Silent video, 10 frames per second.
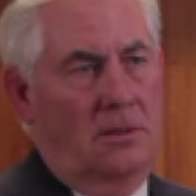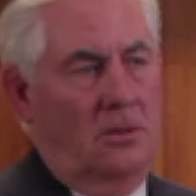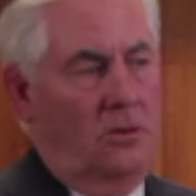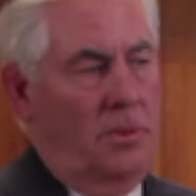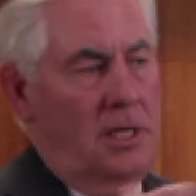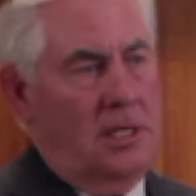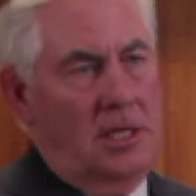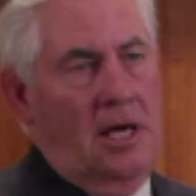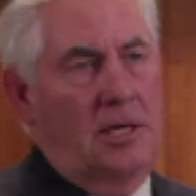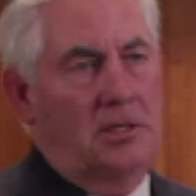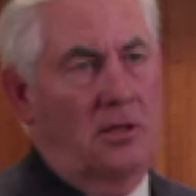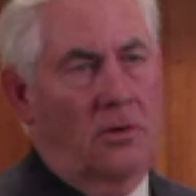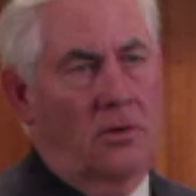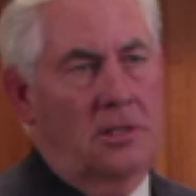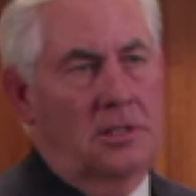to be engaged in
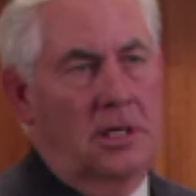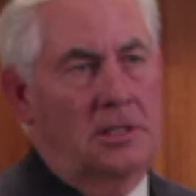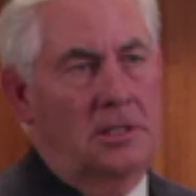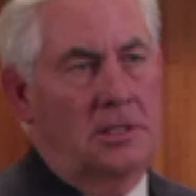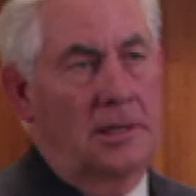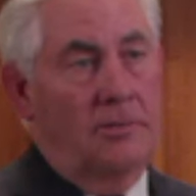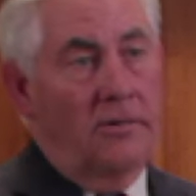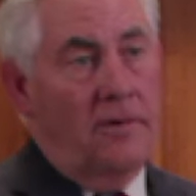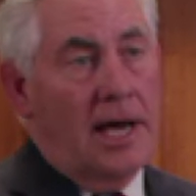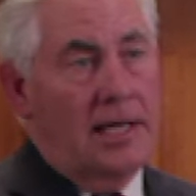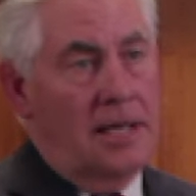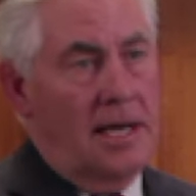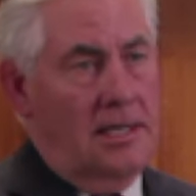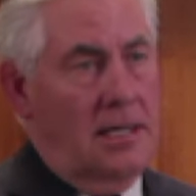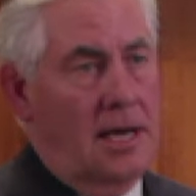organizations that provide
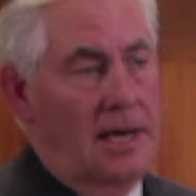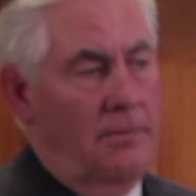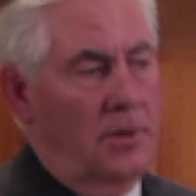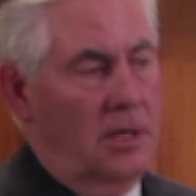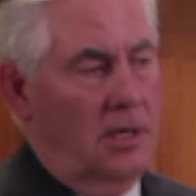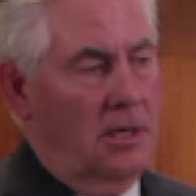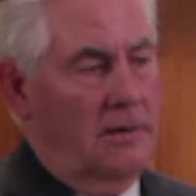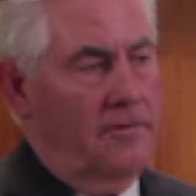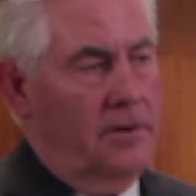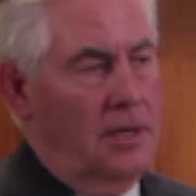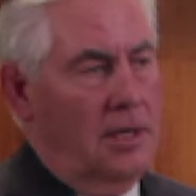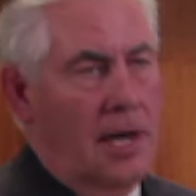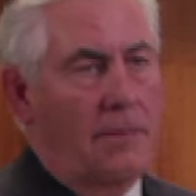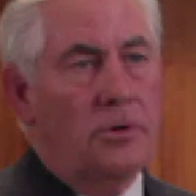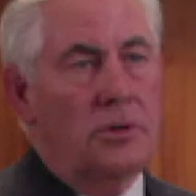that type of
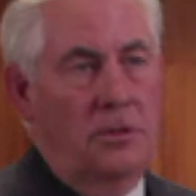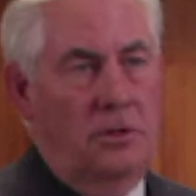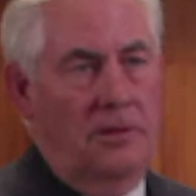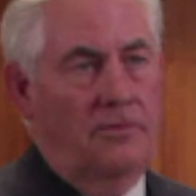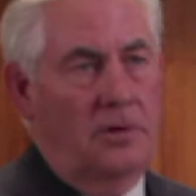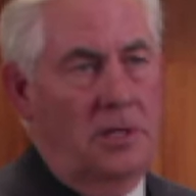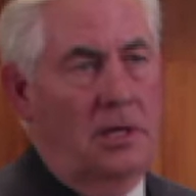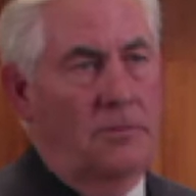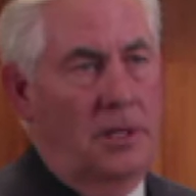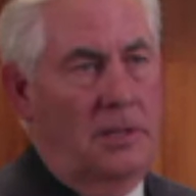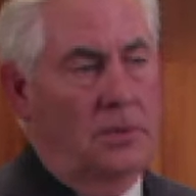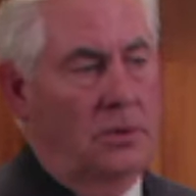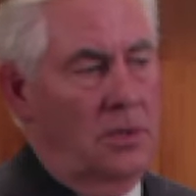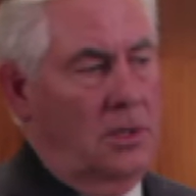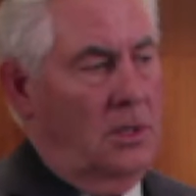opportunity for young
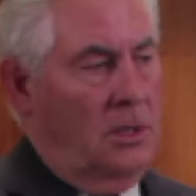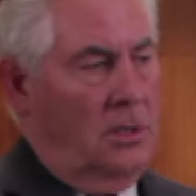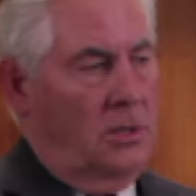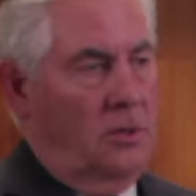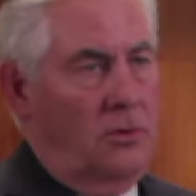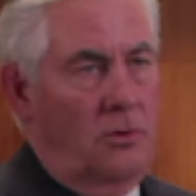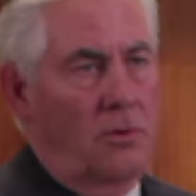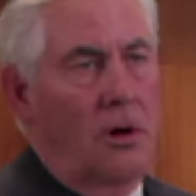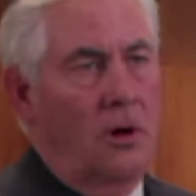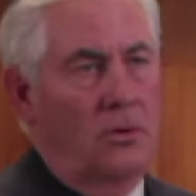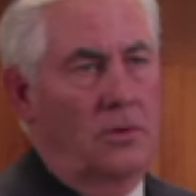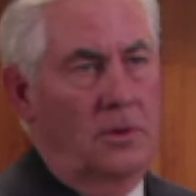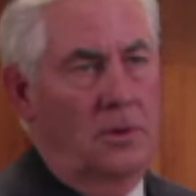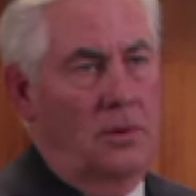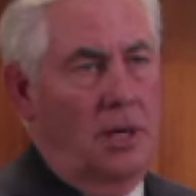people to grow
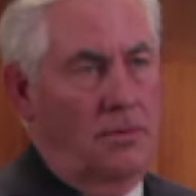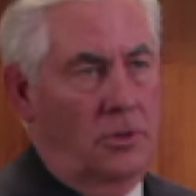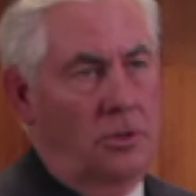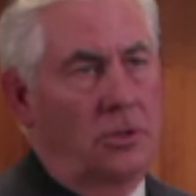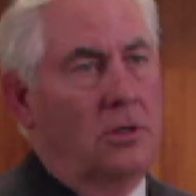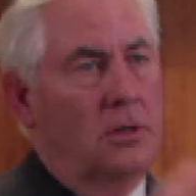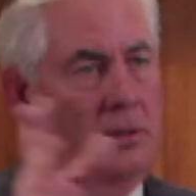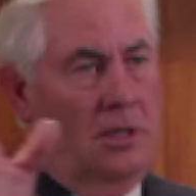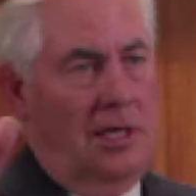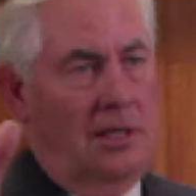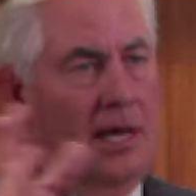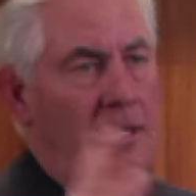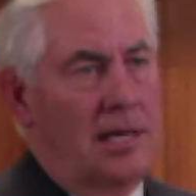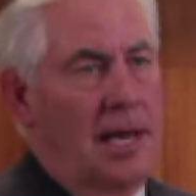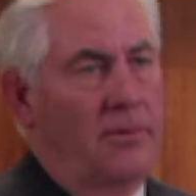and mature in
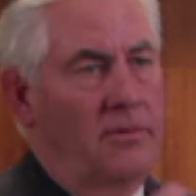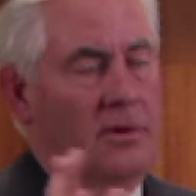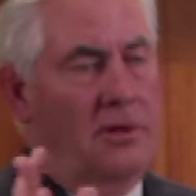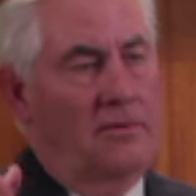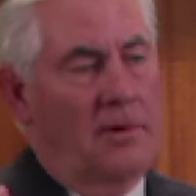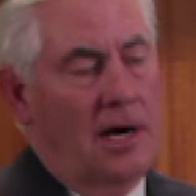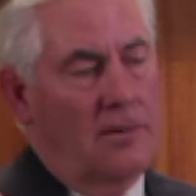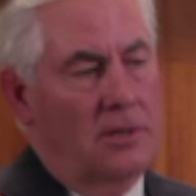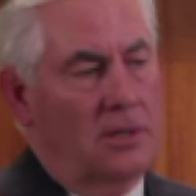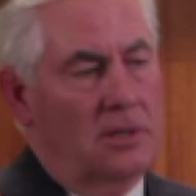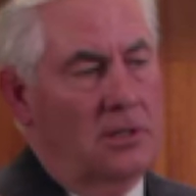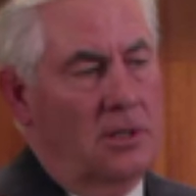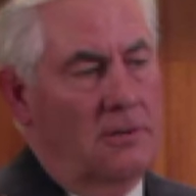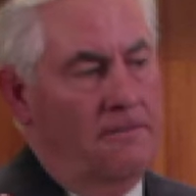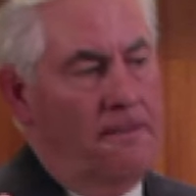that type of an environment.
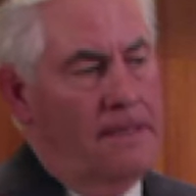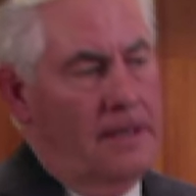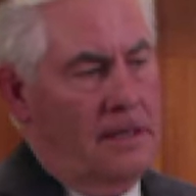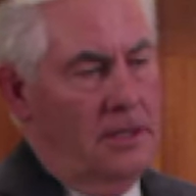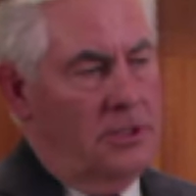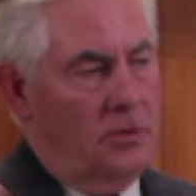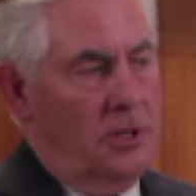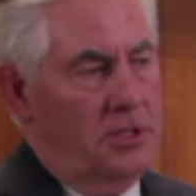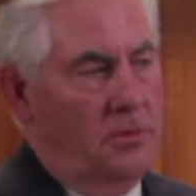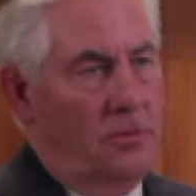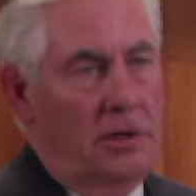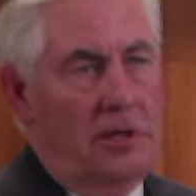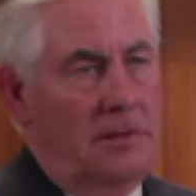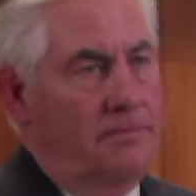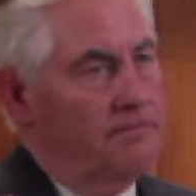So it's the reason
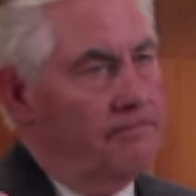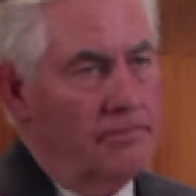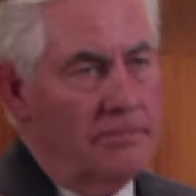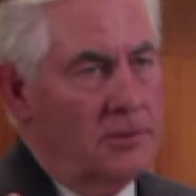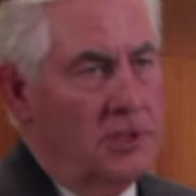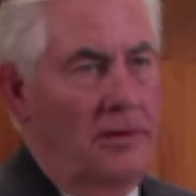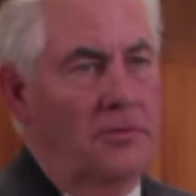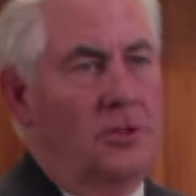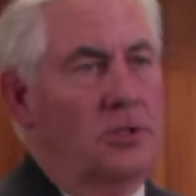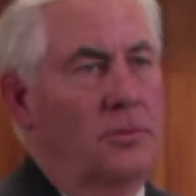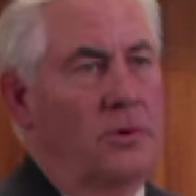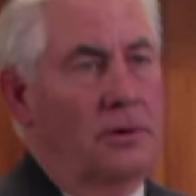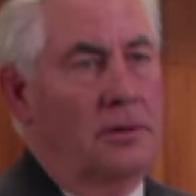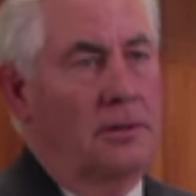we're a significant supporter